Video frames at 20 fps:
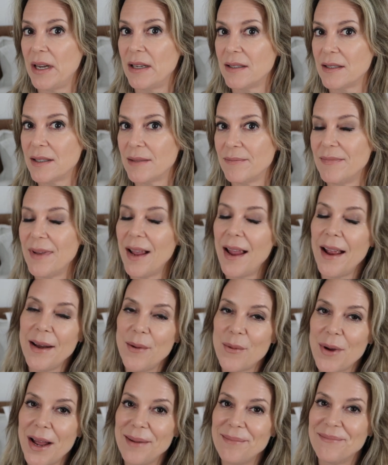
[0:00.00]
minutes.
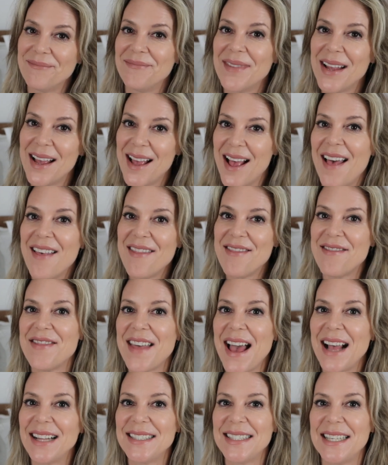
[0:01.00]
Anyway,
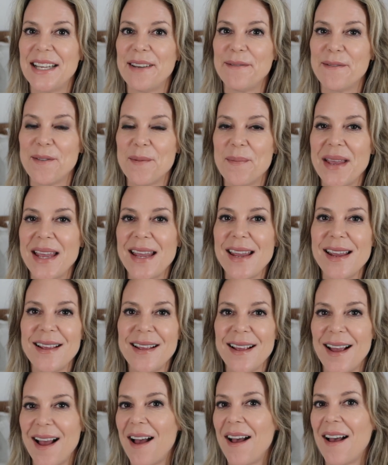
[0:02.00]
that's it for
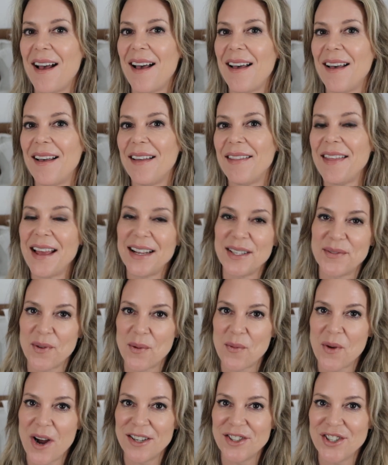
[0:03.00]
me. Thanks
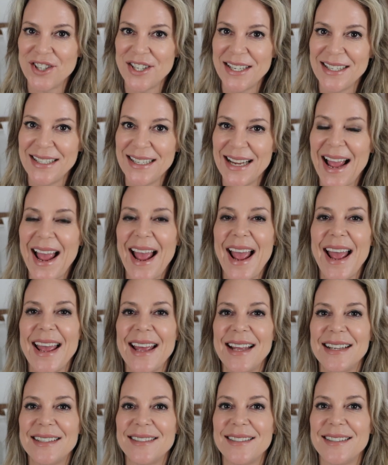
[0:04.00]
for watching,
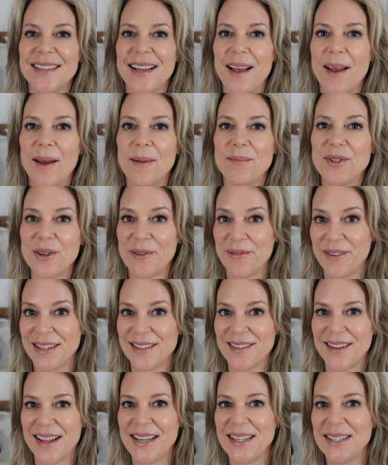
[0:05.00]
and don't
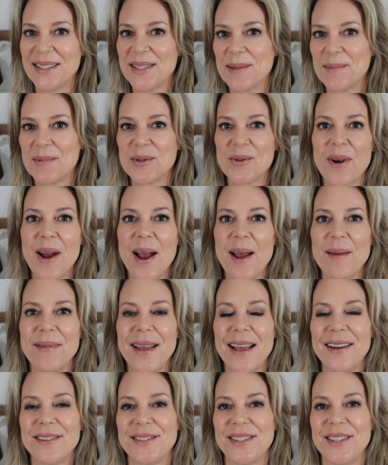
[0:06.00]
forget to like and subscribe,
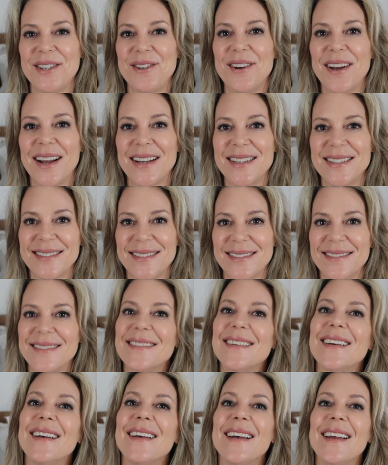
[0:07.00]
and I'll see you guys
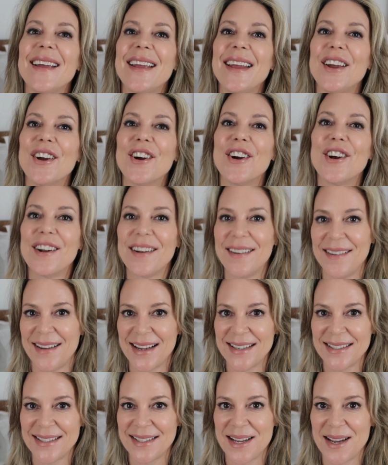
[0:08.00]
here
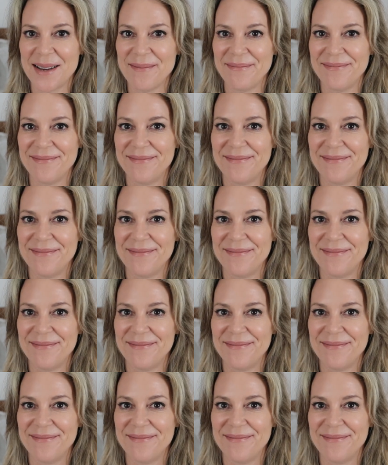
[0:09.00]
next time.